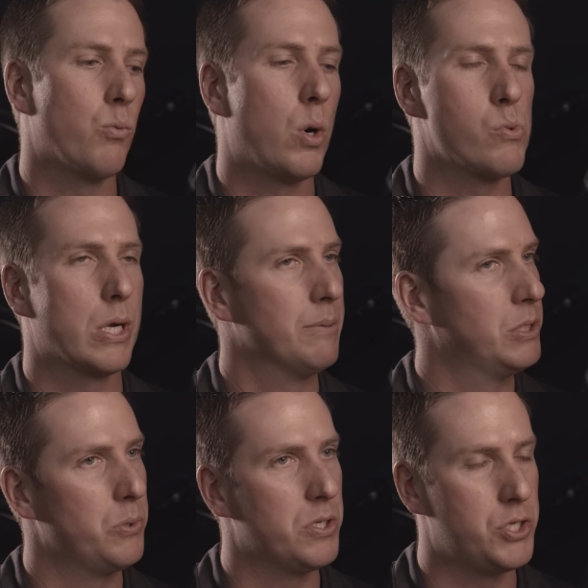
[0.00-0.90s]
in what we were able
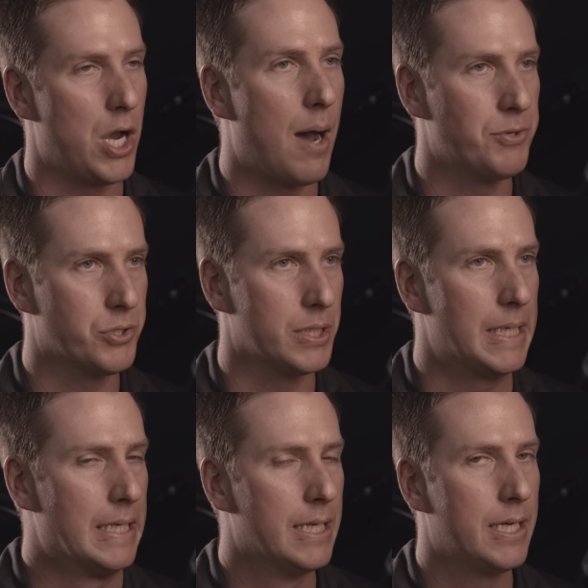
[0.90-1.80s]
to do with
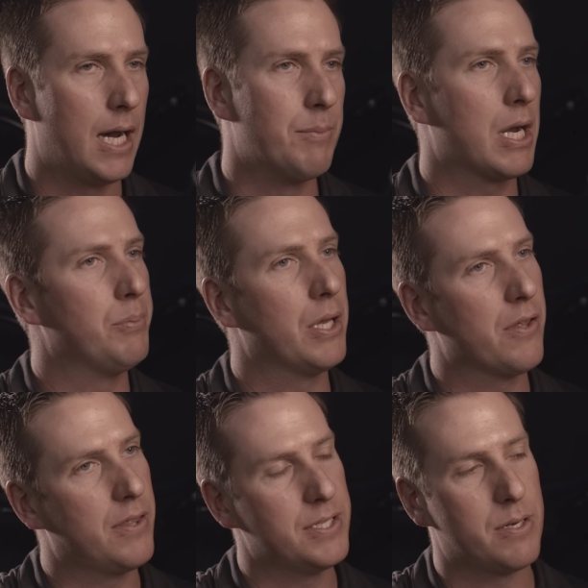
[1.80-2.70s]
geometry. A couple of
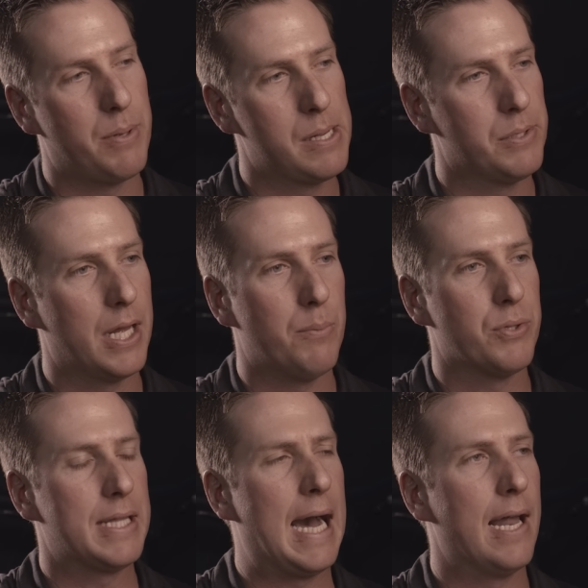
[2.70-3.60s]
other things that have been able to help
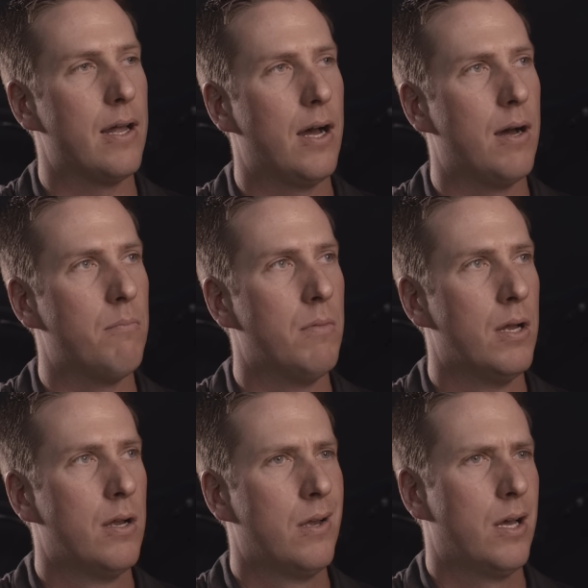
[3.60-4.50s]
with that,
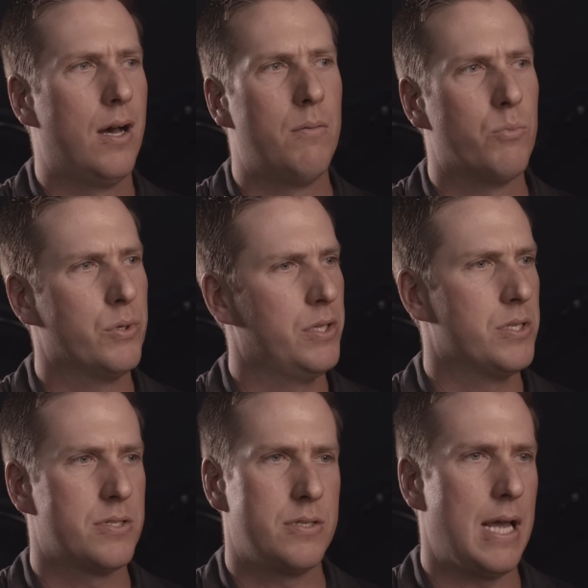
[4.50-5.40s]
really
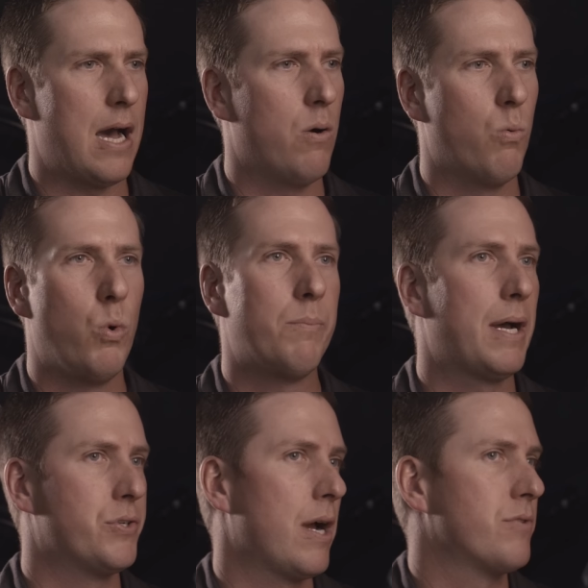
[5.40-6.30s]
just how
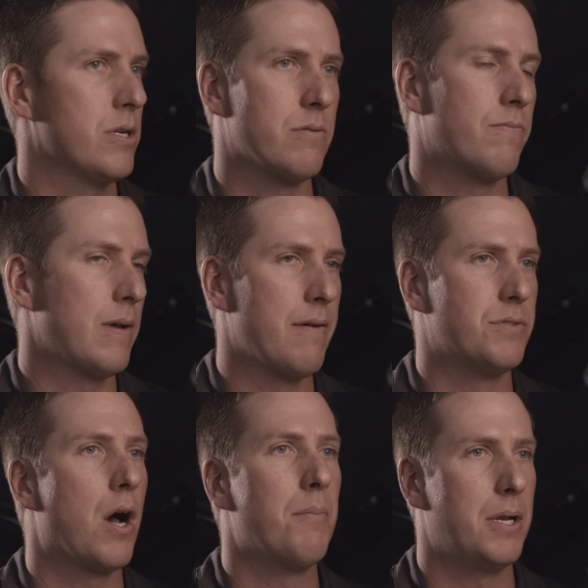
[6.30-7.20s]
one-by drivetrains
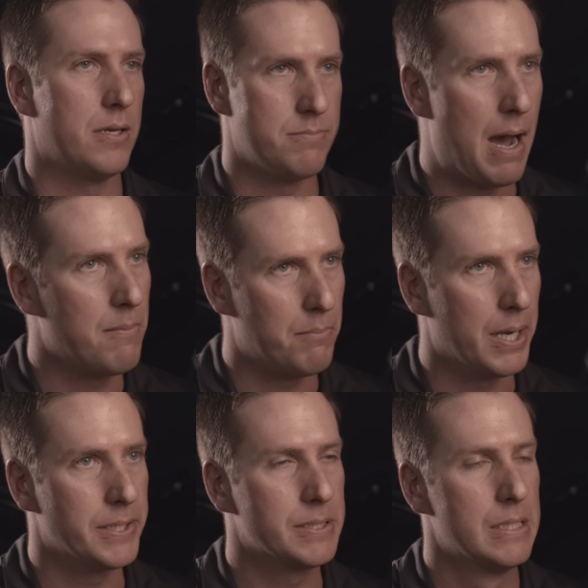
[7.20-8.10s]
have dominated mountain
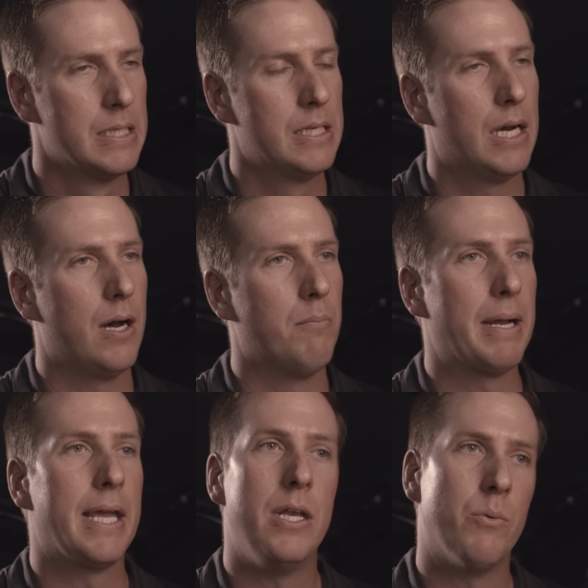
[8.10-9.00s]
bikes.
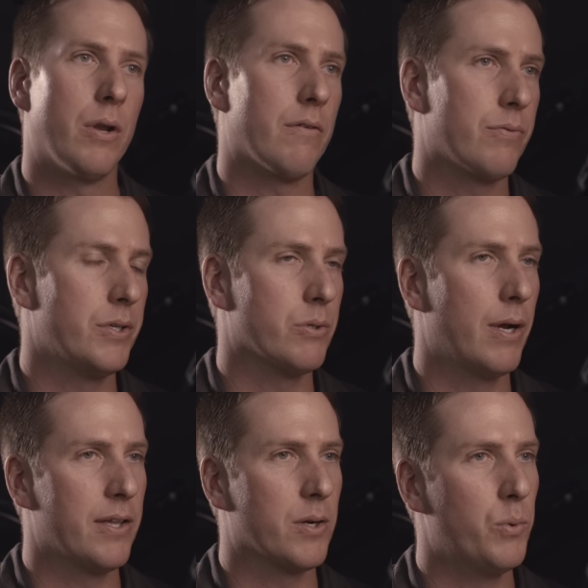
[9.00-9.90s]
By getting rid of the front
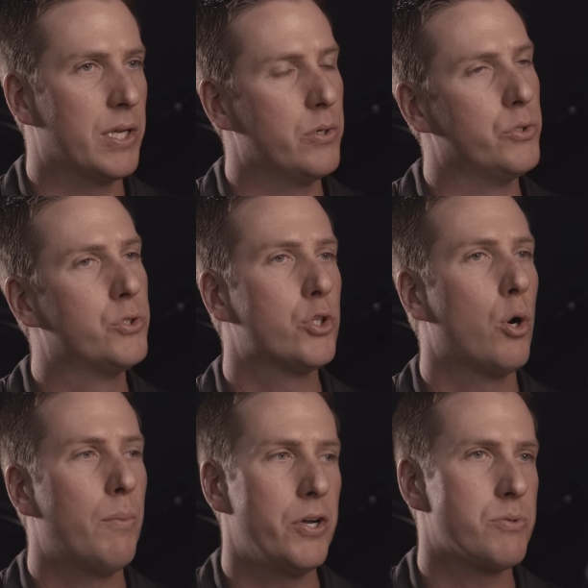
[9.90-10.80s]
derailleur, we can do
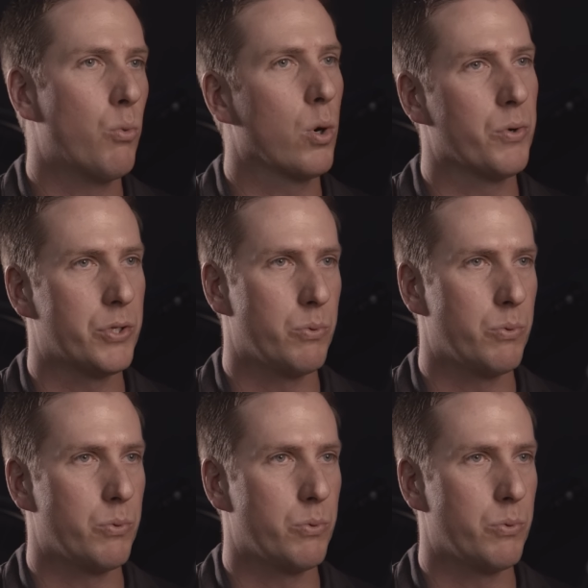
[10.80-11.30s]
so much more with